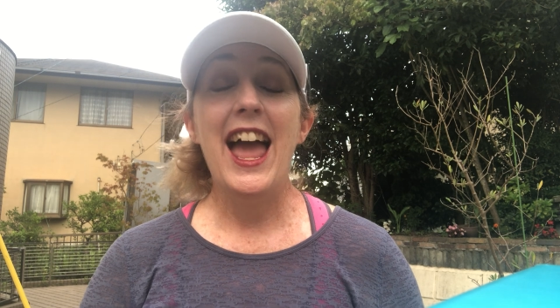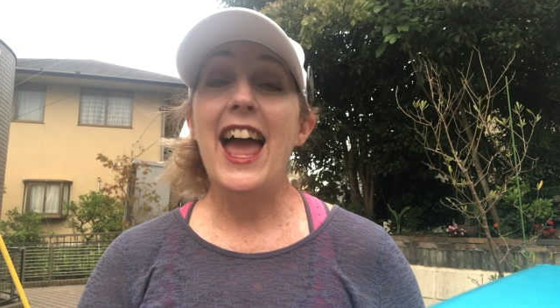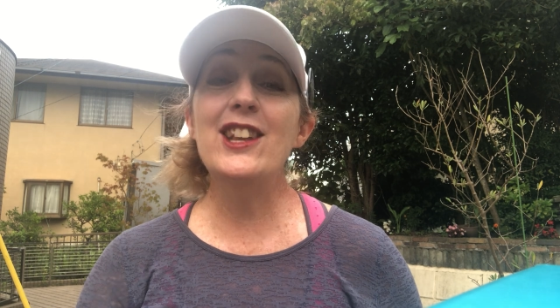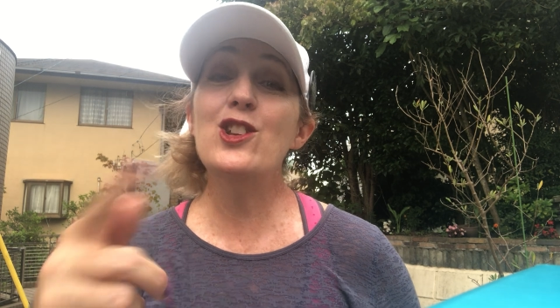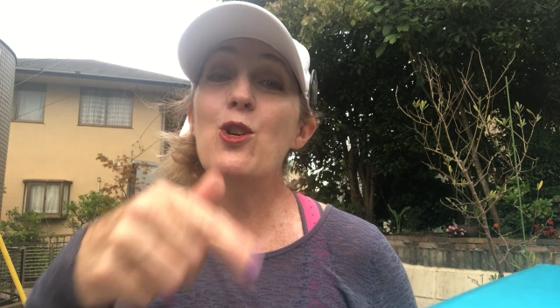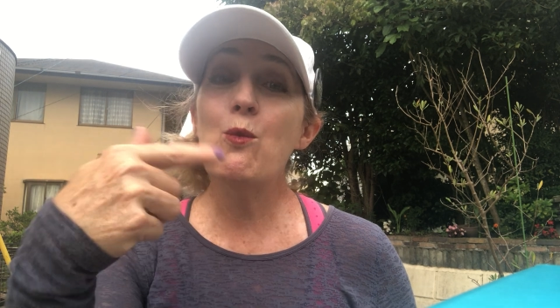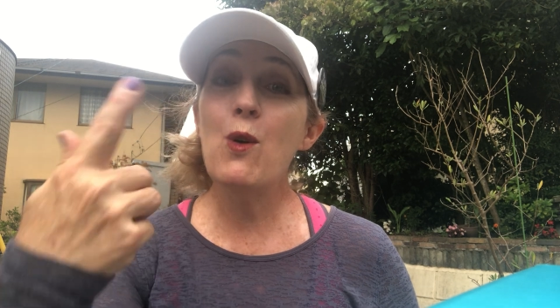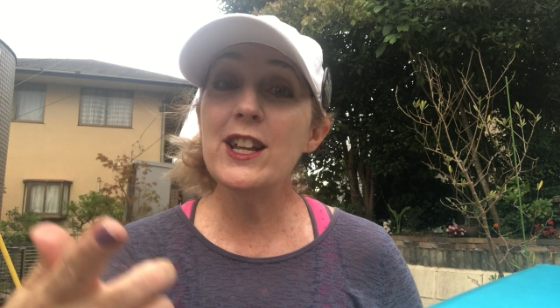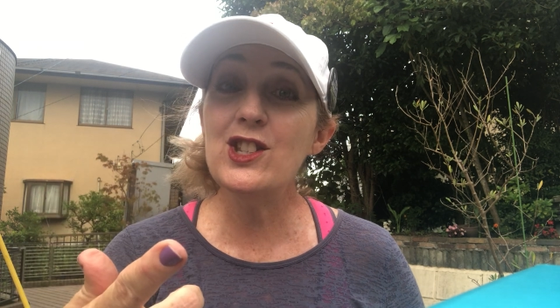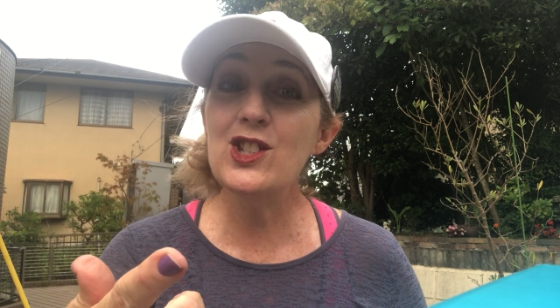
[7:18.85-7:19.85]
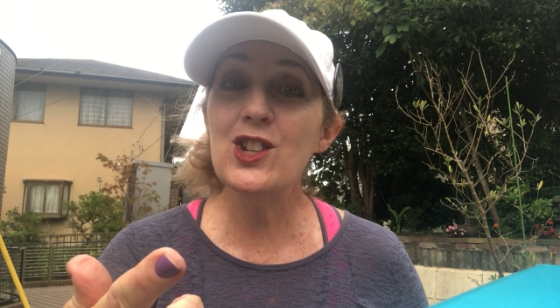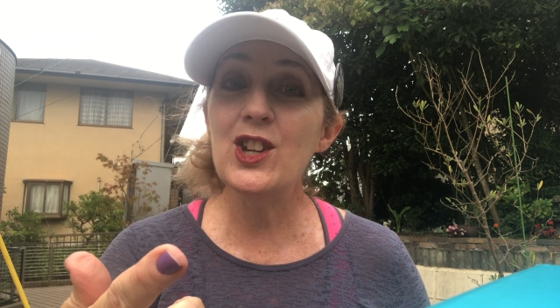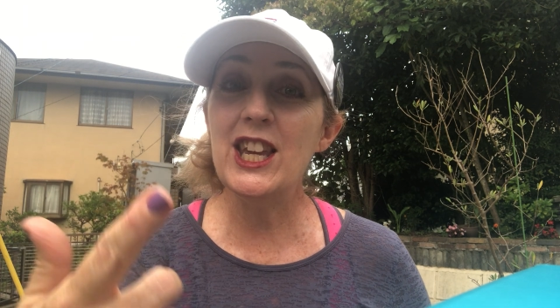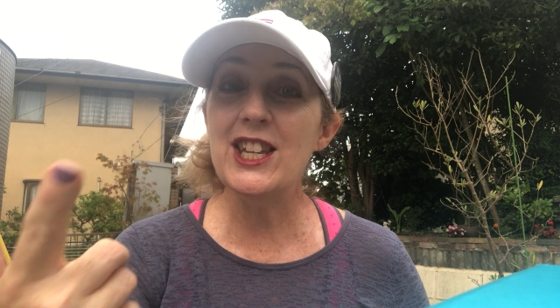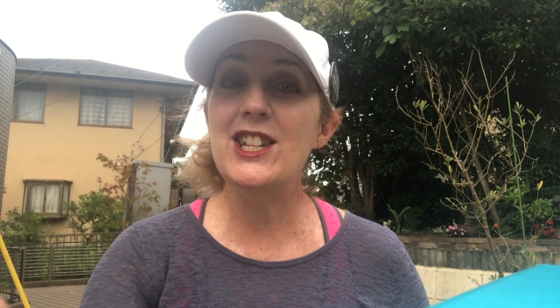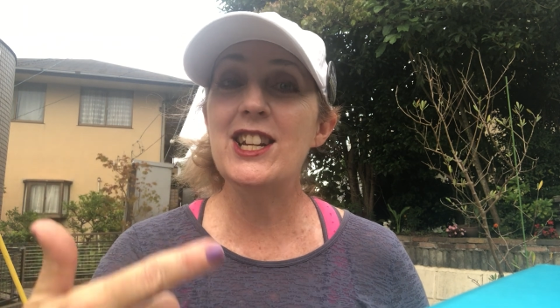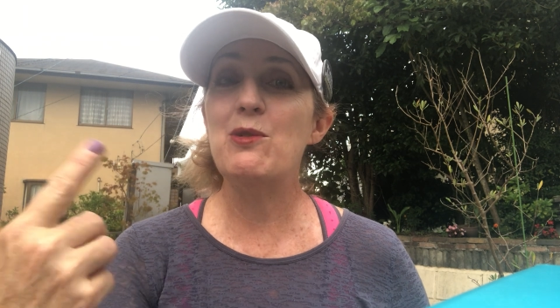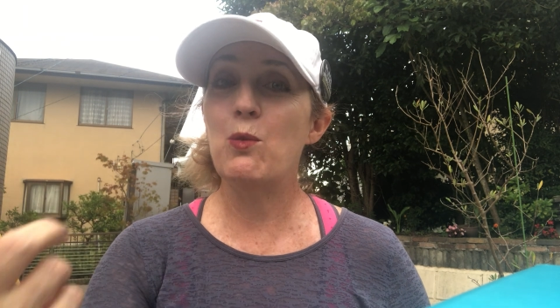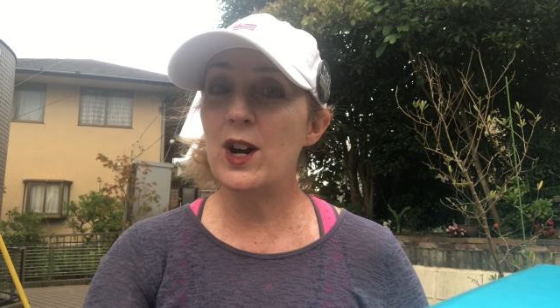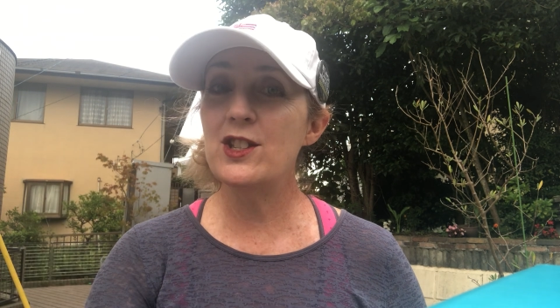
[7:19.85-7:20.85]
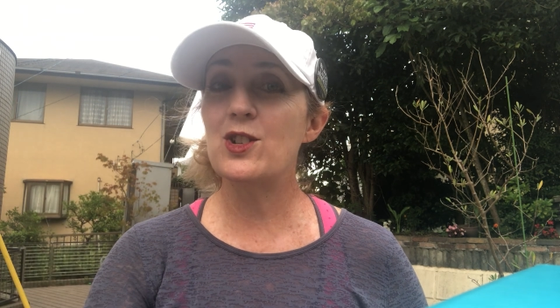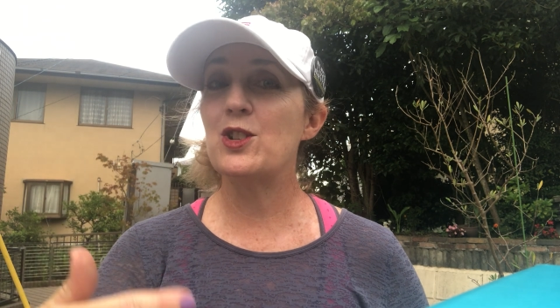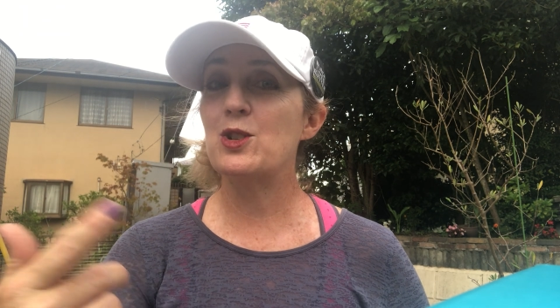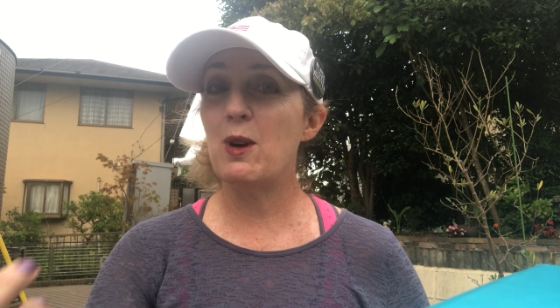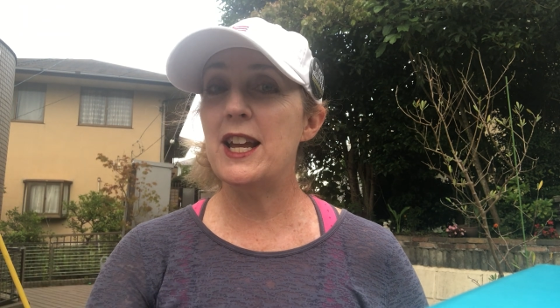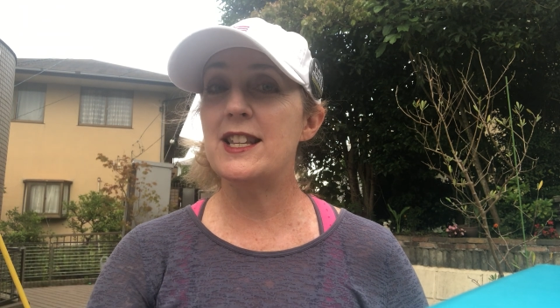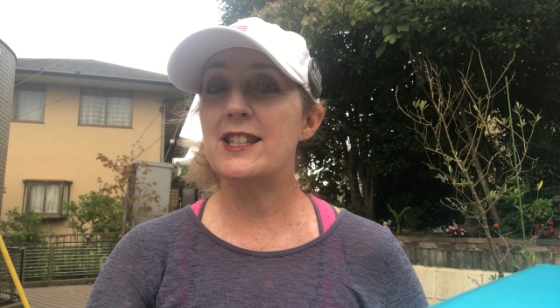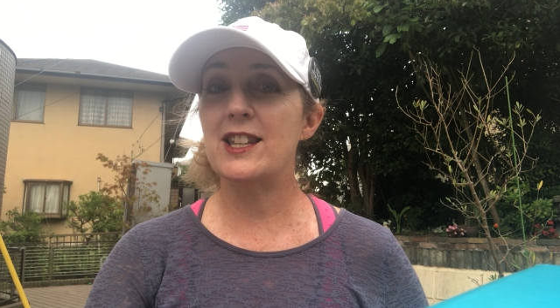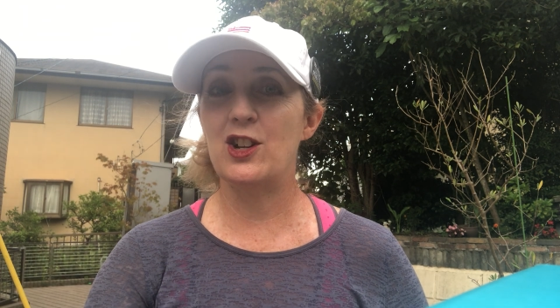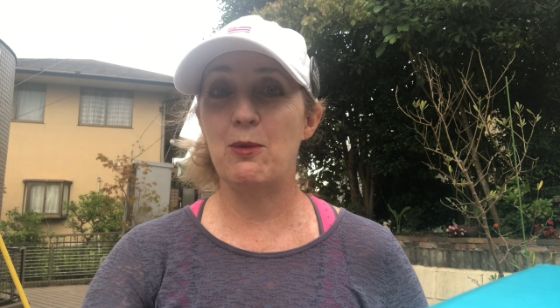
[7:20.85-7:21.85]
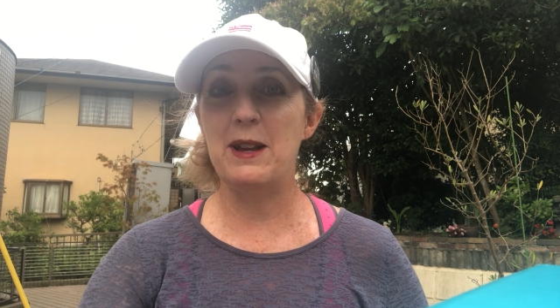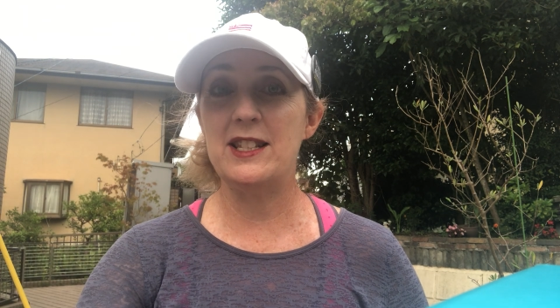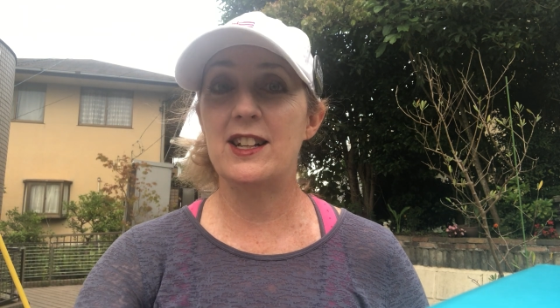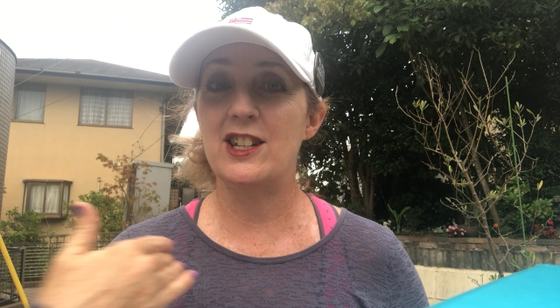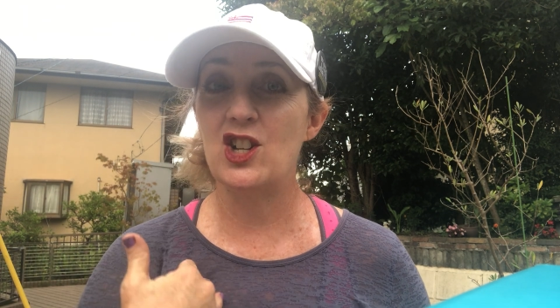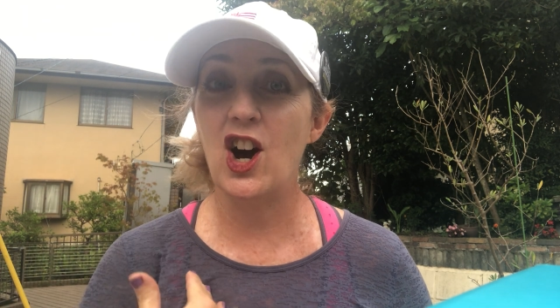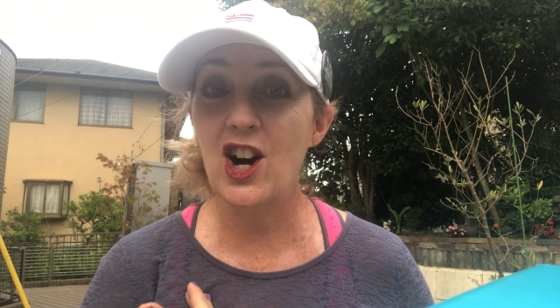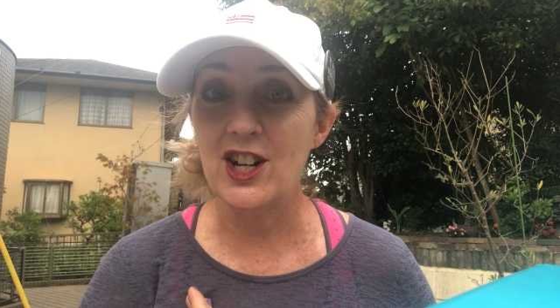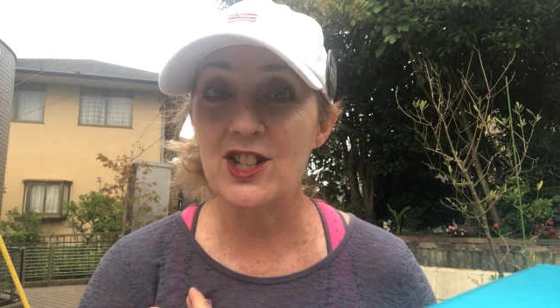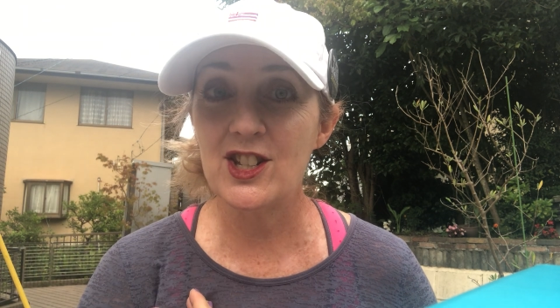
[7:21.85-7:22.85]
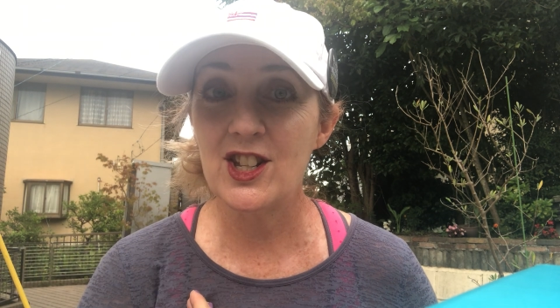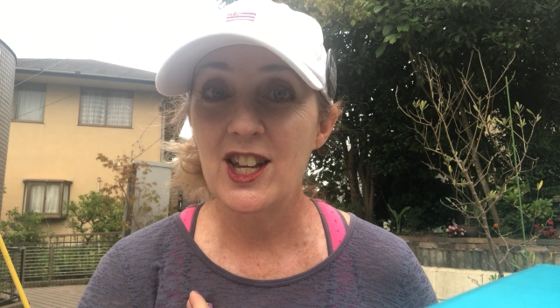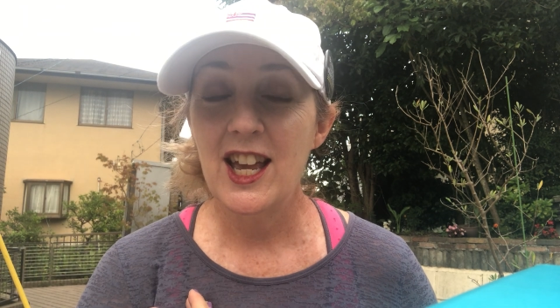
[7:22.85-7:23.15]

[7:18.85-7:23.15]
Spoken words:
And, once he did it once or twice, basically to us,